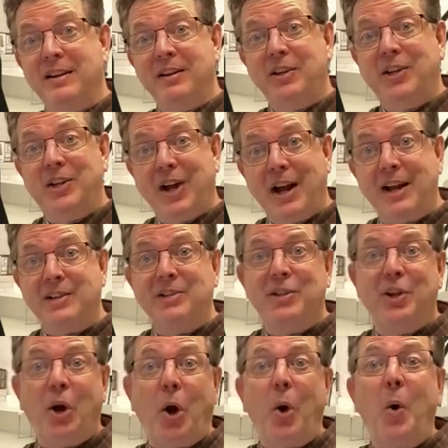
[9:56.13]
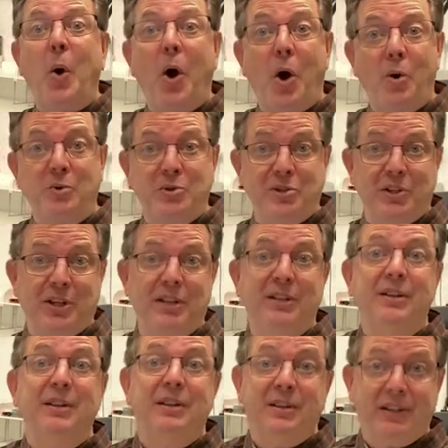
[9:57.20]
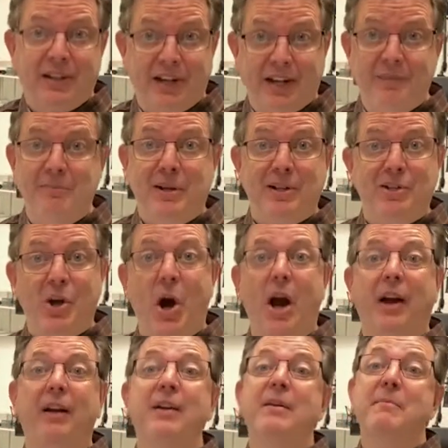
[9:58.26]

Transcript: Gus co-hosted Kidmin Talk.